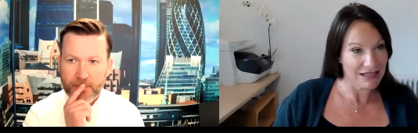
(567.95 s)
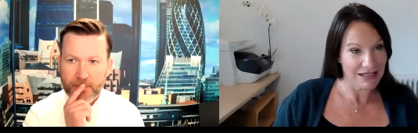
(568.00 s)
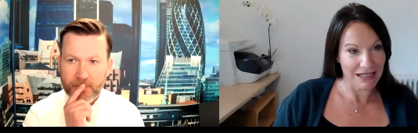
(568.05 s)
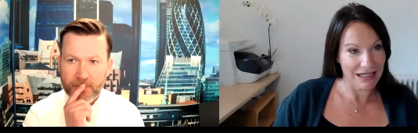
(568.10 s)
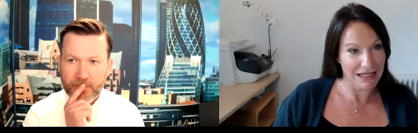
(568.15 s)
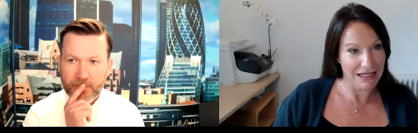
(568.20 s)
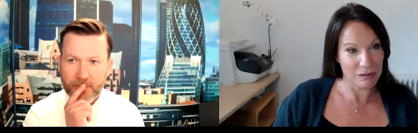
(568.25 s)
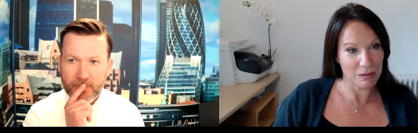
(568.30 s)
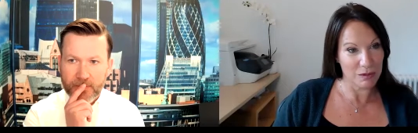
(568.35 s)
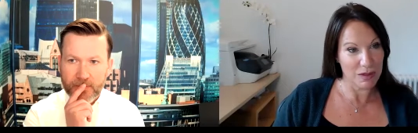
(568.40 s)

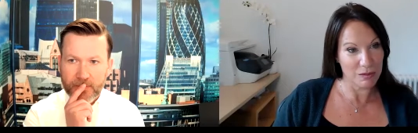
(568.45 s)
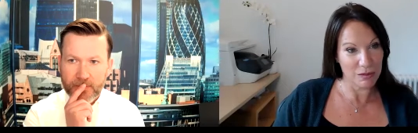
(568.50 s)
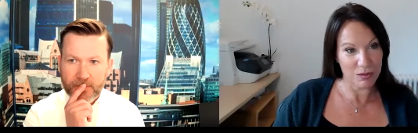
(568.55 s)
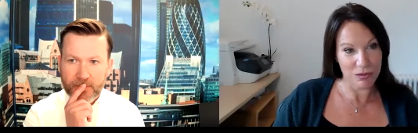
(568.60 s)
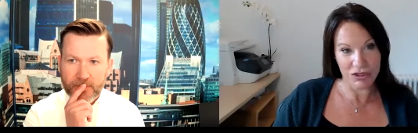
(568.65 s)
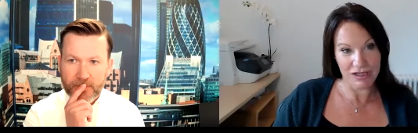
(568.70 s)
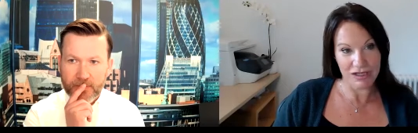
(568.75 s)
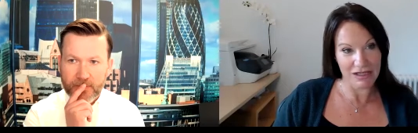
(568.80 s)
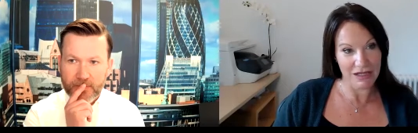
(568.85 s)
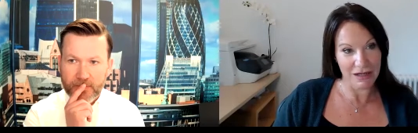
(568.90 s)
Speaker 1: and letting
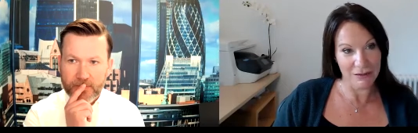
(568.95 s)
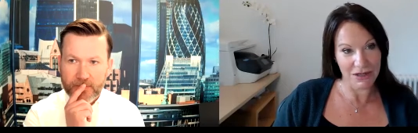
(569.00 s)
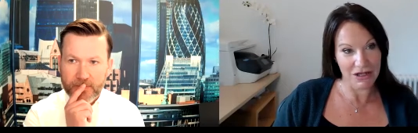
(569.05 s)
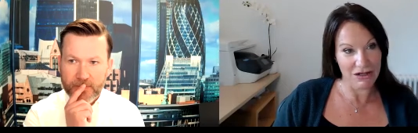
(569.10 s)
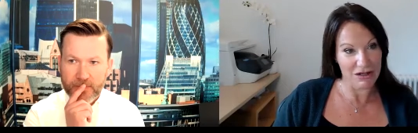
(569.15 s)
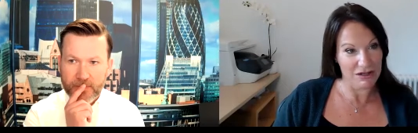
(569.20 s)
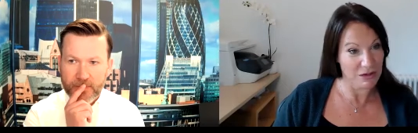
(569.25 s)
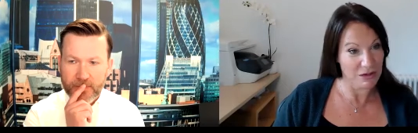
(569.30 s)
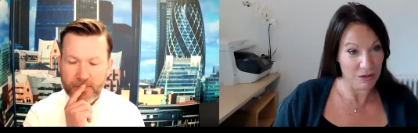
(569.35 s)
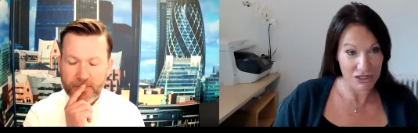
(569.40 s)
people just come and
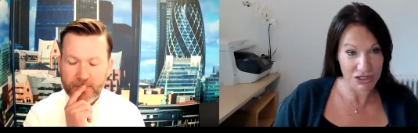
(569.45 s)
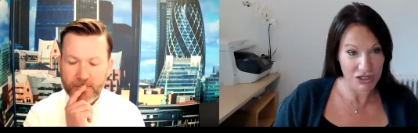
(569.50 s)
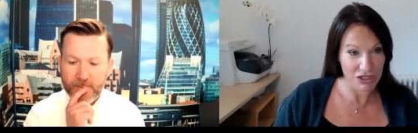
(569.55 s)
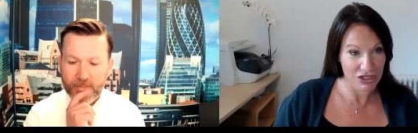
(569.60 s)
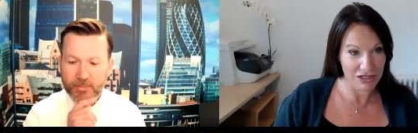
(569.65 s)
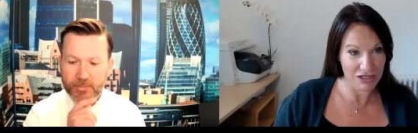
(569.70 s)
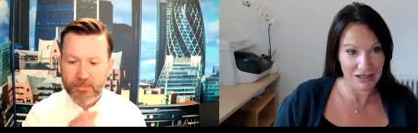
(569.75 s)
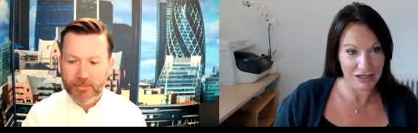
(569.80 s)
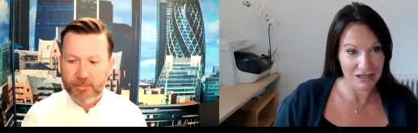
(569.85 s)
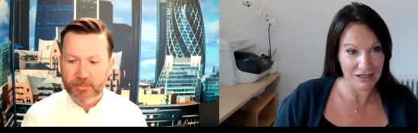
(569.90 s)
ask
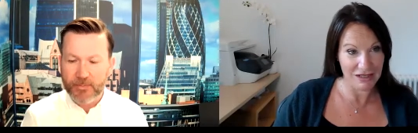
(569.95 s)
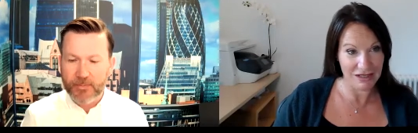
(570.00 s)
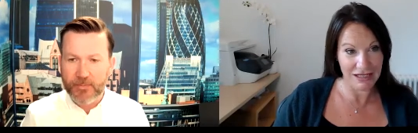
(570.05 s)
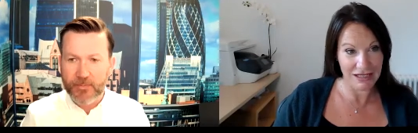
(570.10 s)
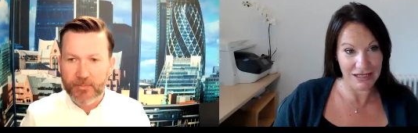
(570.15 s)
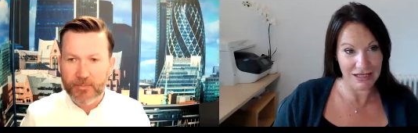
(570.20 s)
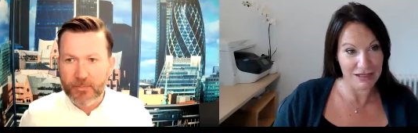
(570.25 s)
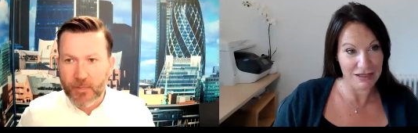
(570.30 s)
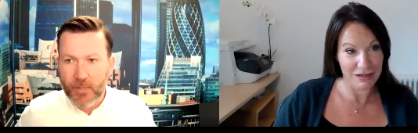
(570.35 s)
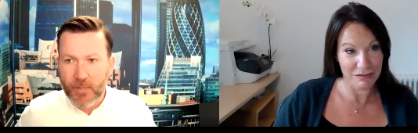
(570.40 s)
questions and
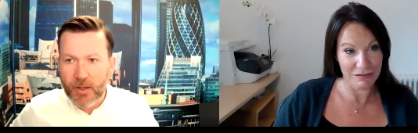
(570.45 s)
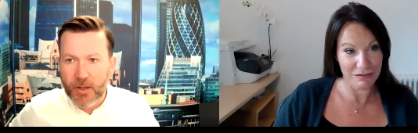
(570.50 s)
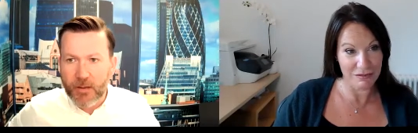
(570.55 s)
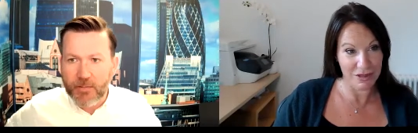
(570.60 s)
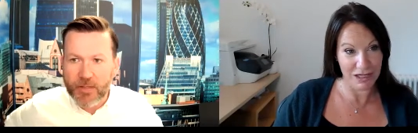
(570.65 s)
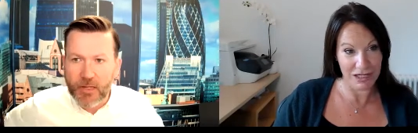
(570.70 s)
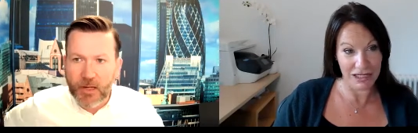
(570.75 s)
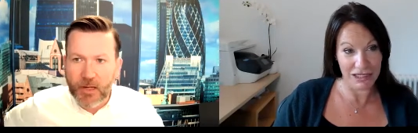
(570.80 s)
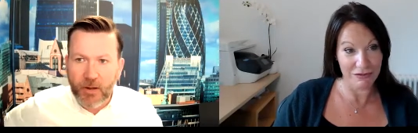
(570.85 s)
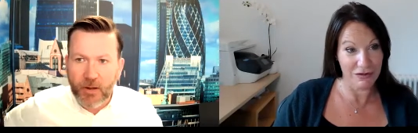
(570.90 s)
get
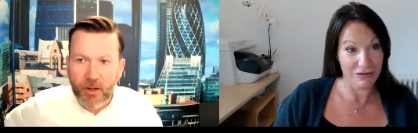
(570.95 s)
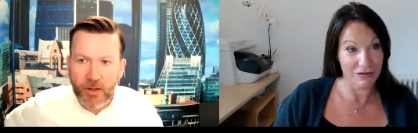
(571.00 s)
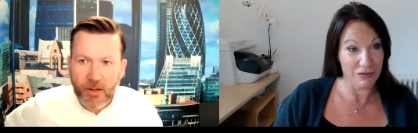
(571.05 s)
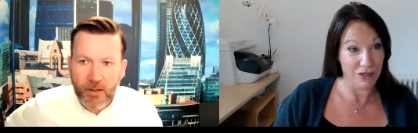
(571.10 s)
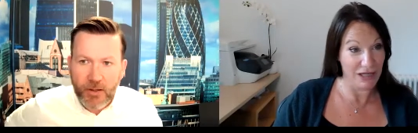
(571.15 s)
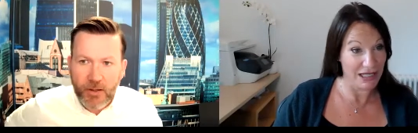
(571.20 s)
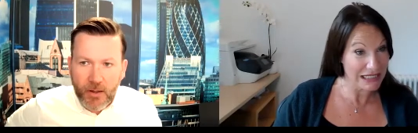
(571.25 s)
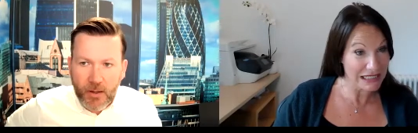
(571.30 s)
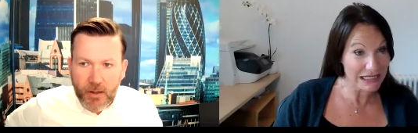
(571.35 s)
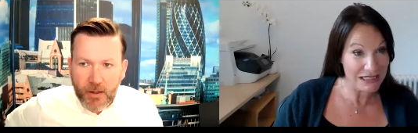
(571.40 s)
some kind of
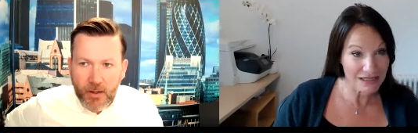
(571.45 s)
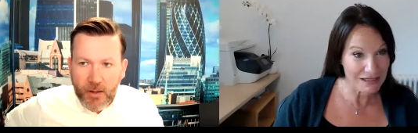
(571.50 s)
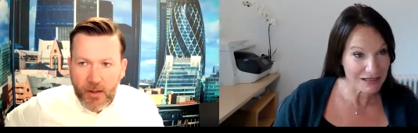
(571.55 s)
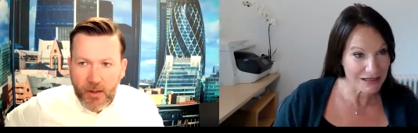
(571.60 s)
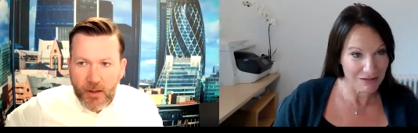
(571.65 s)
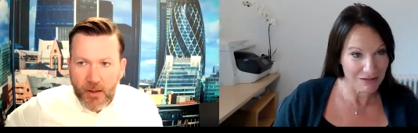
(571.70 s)
advice.